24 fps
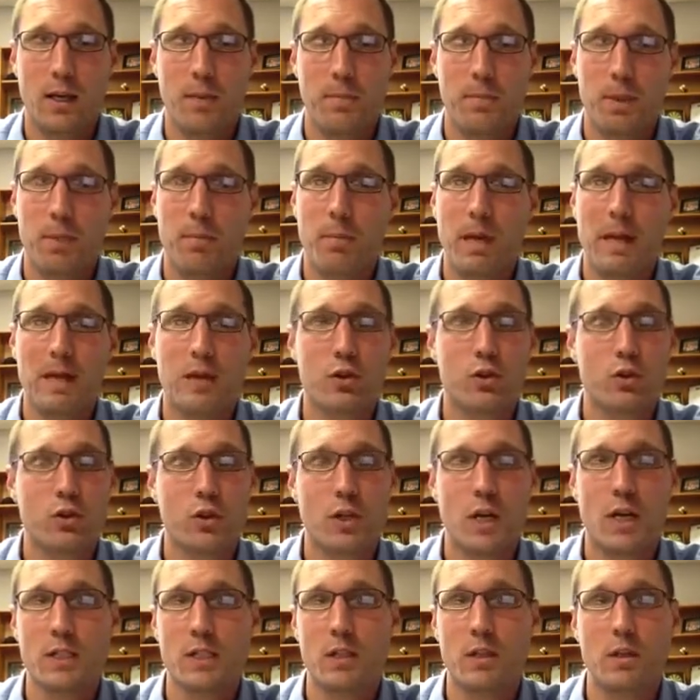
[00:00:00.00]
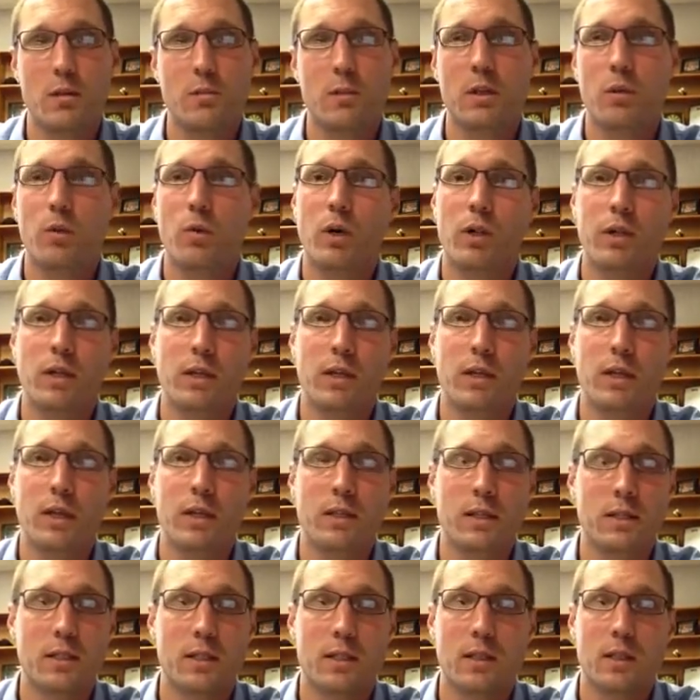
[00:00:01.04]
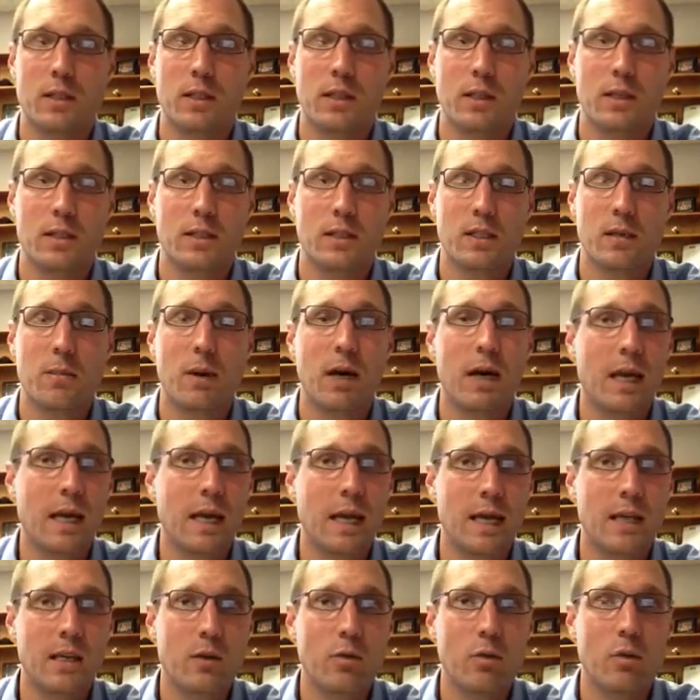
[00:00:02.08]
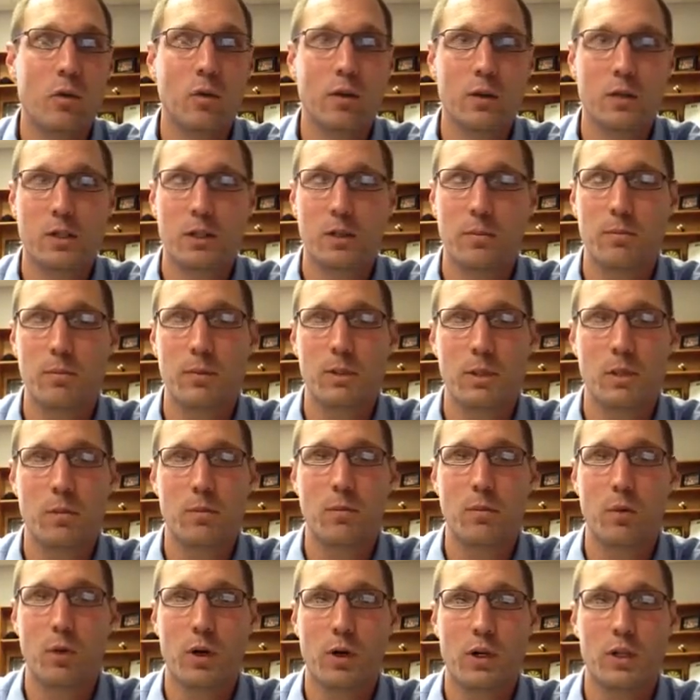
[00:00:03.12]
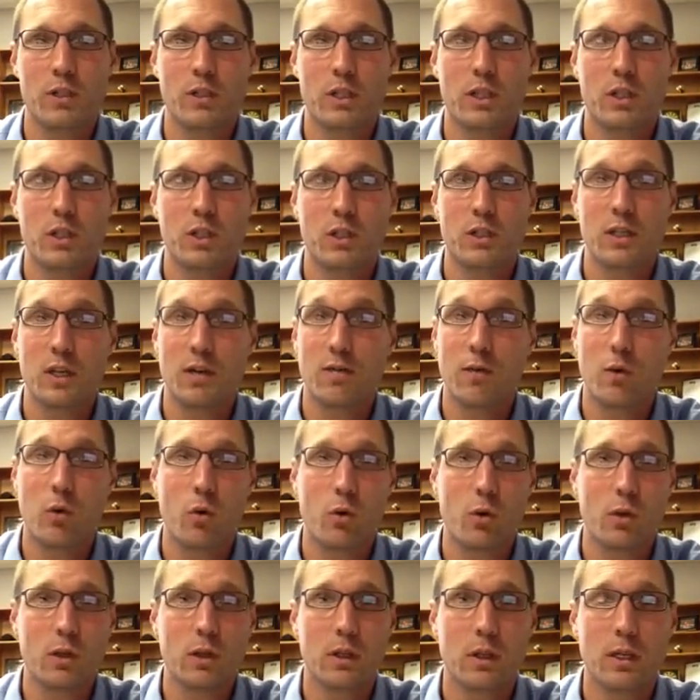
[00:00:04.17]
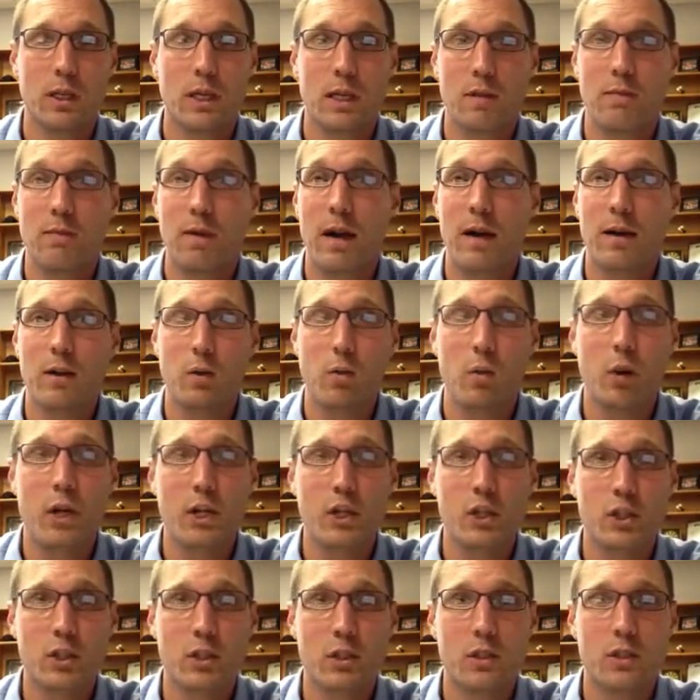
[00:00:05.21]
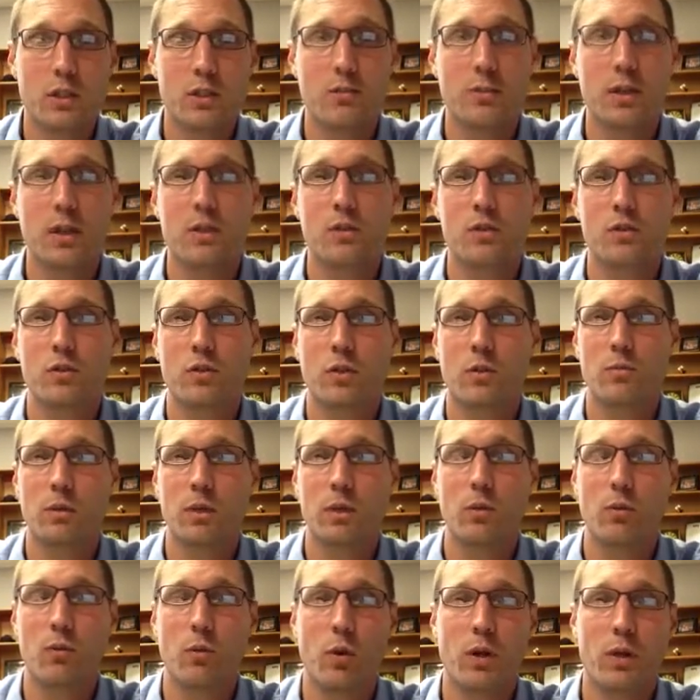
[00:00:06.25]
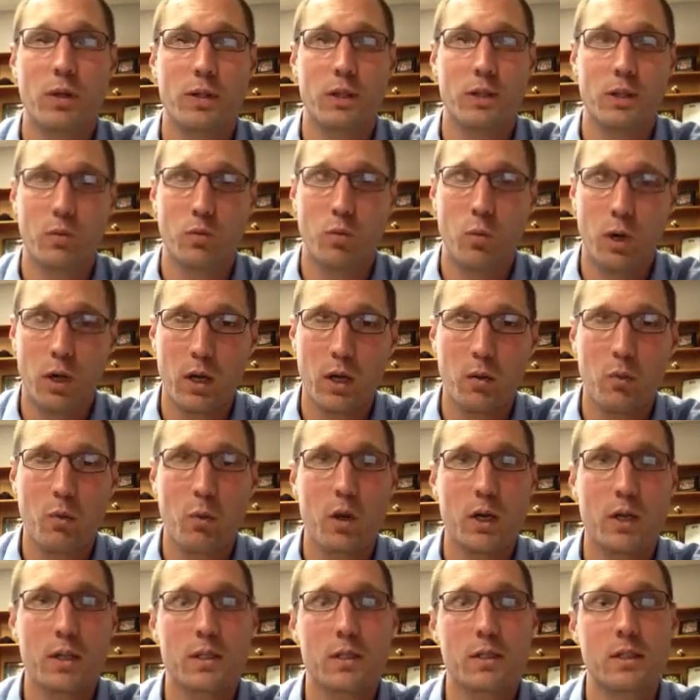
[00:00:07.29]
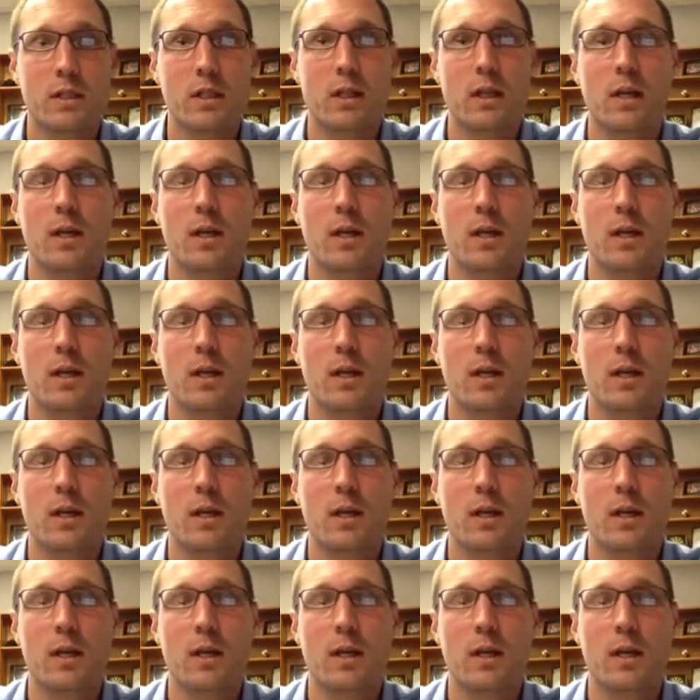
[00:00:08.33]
The manager is also going to be the one that does the semi-annual, or some organizations have quarterly evaluations. The manager is going to be the one that does one-on-ones,